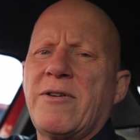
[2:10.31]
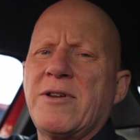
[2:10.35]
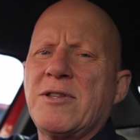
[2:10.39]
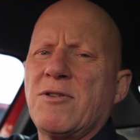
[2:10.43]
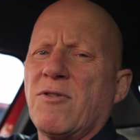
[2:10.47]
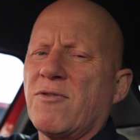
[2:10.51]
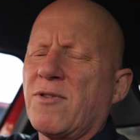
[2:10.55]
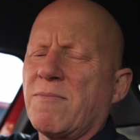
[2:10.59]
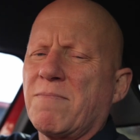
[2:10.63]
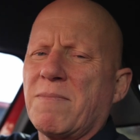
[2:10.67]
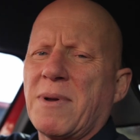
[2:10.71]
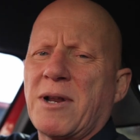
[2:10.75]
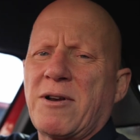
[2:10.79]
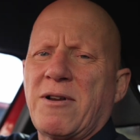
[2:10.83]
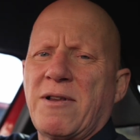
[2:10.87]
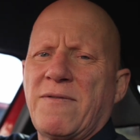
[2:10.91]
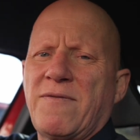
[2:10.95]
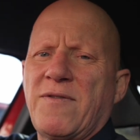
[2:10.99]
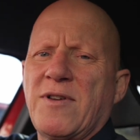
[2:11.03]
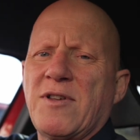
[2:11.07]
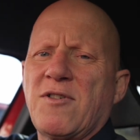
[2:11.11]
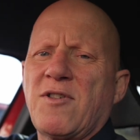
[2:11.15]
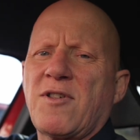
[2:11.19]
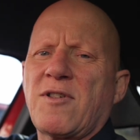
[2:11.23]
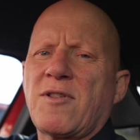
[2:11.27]
It doesn't matter
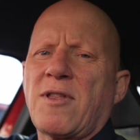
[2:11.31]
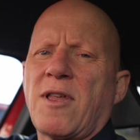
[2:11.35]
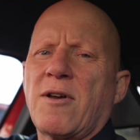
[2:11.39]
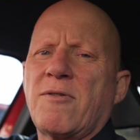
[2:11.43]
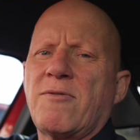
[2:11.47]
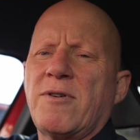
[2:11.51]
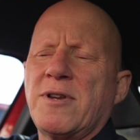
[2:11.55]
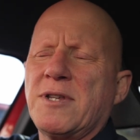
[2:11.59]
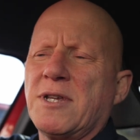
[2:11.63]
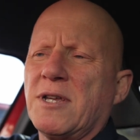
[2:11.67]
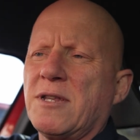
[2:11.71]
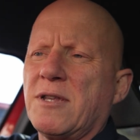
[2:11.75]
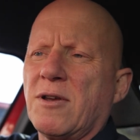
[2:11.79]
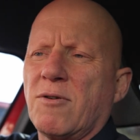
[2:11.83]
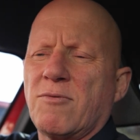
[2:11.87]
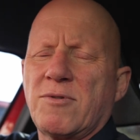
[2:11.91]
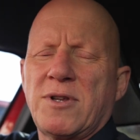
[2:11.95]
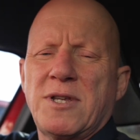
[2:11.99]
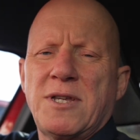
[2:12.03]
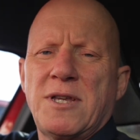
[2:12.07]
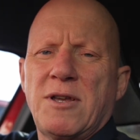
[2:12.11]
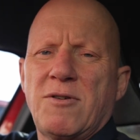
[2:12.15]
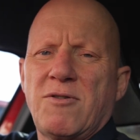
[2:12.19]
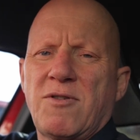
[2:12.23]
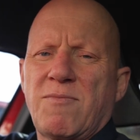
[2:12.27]
if it's slower and you don't want
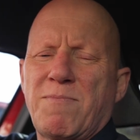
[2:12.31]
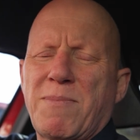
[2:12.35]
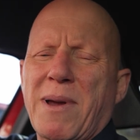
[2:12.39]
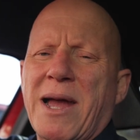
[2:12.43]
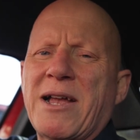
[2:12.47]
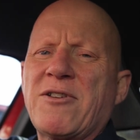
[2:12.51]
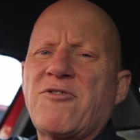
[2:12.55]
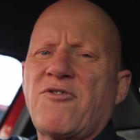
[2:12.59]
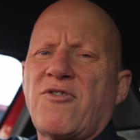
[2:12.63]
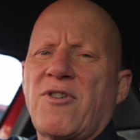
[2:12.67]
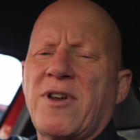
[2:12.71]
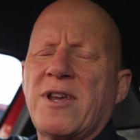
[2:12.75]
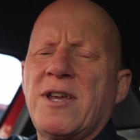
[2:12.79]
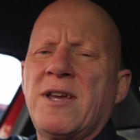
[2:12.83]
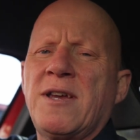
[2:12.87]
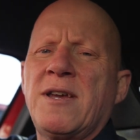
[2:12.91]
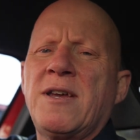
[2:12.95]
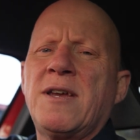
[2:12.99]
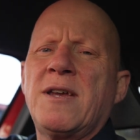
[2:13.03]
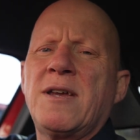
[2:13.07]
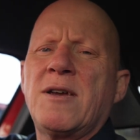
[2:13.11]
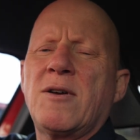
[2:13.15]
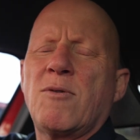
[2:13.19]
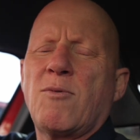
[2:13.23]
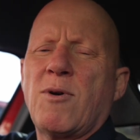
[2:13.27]
to use battery
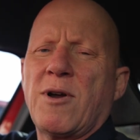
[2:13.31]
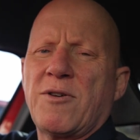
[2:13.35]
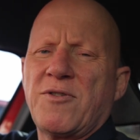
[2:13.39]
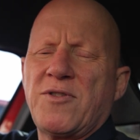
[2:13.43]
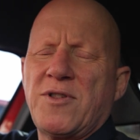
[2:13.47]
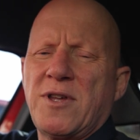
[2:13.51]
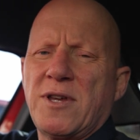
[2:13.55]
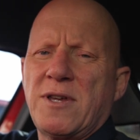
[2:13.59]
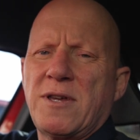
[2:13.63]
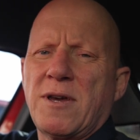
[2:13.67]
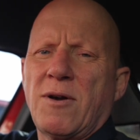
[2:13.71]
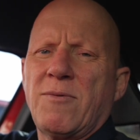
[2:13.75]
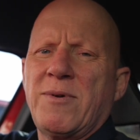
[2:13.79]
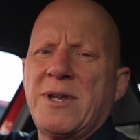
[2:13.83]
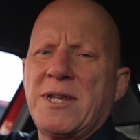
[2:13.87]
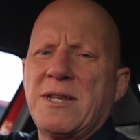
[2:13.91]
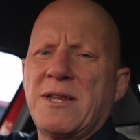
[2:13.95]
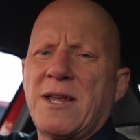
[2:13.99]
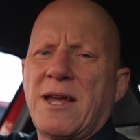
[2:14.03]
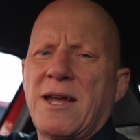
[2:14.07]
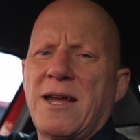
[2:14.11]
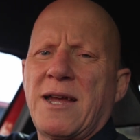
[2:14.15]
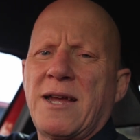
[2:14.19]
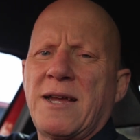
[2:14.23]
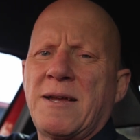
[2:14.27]
whilst you're going
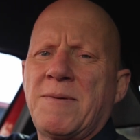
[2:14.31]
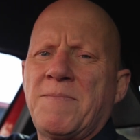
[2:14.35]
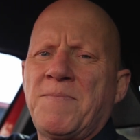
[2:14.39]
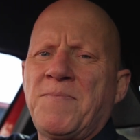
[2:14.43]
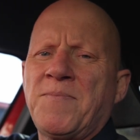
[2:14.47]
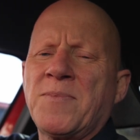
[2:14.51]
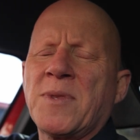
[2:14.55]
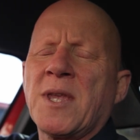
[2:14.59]
there.